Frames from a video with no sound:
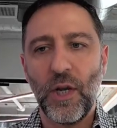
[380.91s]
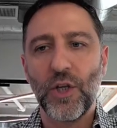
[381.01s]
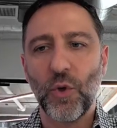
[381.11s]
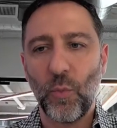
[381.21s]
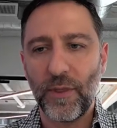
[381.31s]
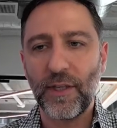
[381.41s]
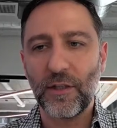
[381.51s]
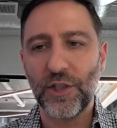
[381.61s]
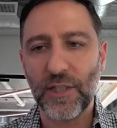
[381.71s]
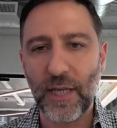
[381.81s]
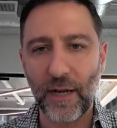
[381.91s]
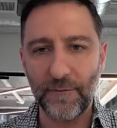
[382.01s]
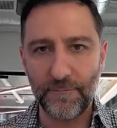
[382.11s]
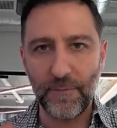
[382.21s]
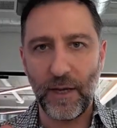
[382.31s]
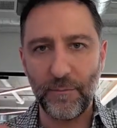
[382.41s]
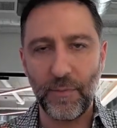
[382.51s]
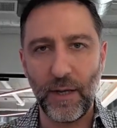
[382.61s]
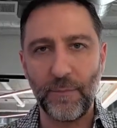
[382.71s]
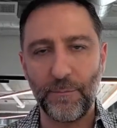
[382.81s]
So one thing to just kind
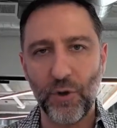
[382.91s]
of